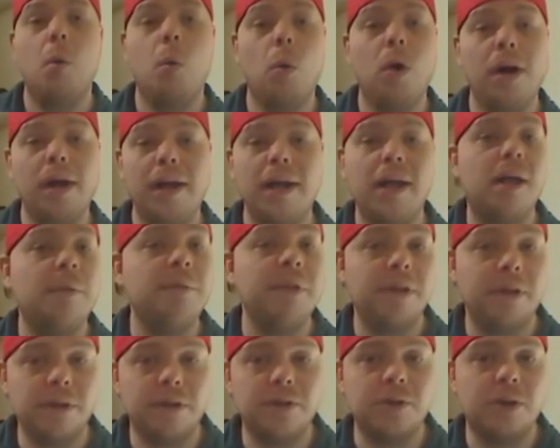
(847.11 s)
What I am
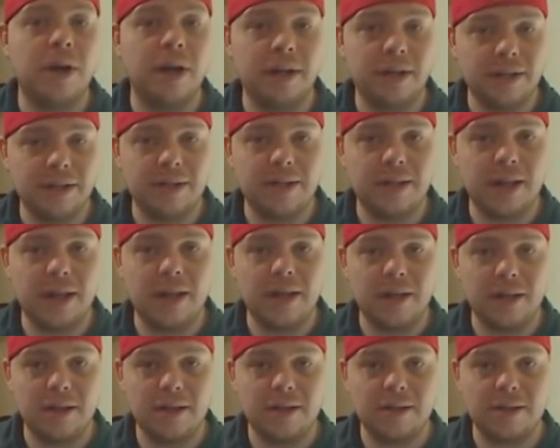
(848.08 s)
here trying to say
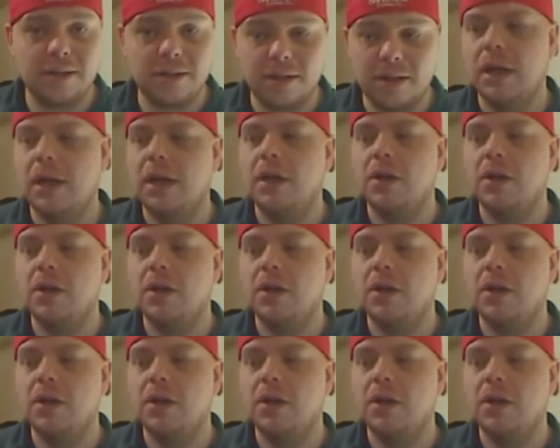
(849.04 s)
is,